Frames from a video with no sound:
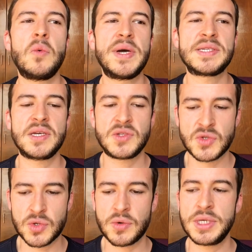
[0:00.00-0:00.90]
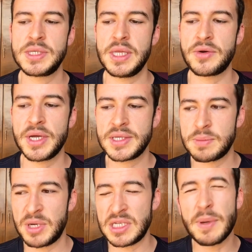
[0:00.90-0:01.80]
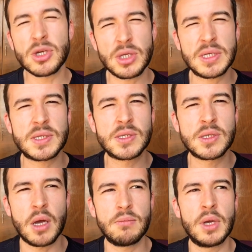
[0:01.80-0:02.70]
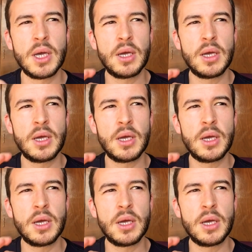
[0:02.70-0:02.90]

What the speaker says: West Side Story's lyrics, but especially some